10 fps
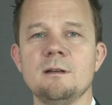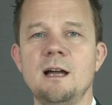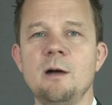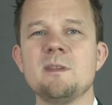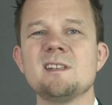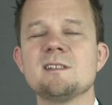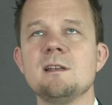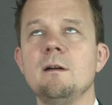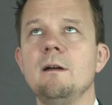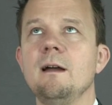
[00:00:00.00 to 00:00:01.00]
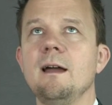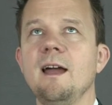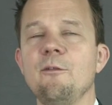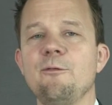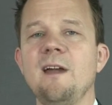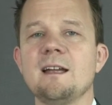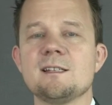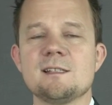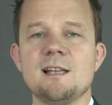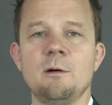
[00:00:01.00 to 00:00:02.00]
how this
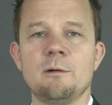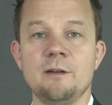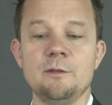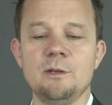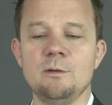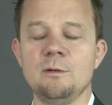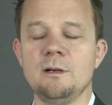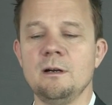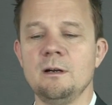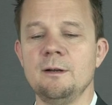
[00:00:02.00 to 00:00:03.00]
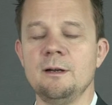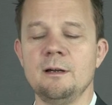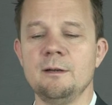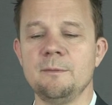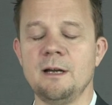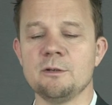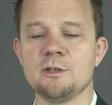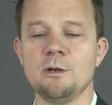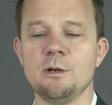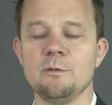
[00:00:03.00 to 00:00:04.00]
affects our revenue or our
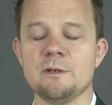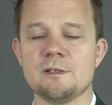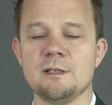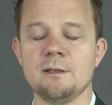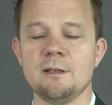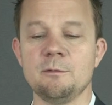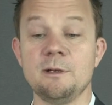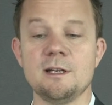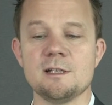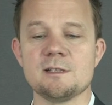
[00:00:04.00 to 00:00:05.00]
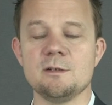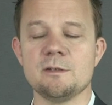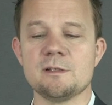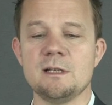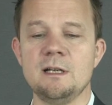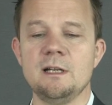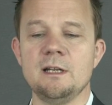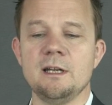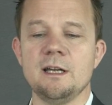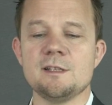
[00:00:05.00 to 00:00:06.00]
turnover in retail stores.
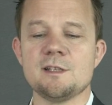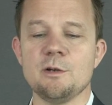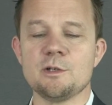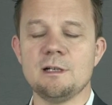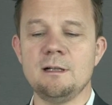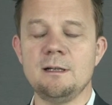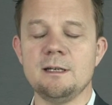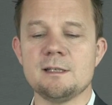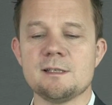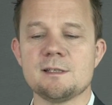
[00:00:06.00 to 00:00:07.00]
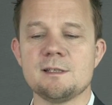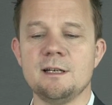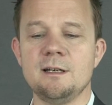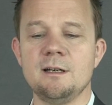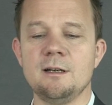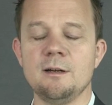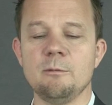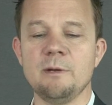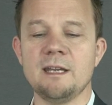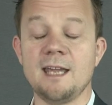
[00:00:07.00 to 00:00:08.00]
In social,
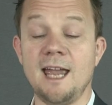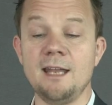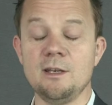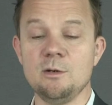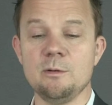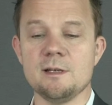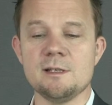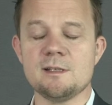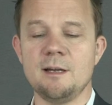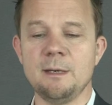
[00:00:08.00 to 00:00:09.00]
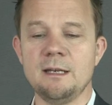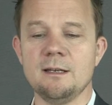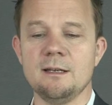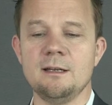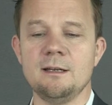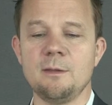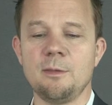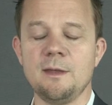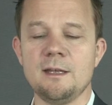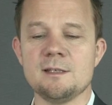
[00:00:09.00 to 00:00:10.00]
we can do this. I mean, the
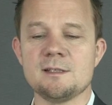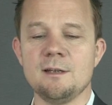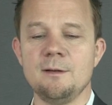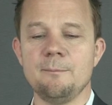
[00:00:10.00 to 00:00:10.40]
thing is,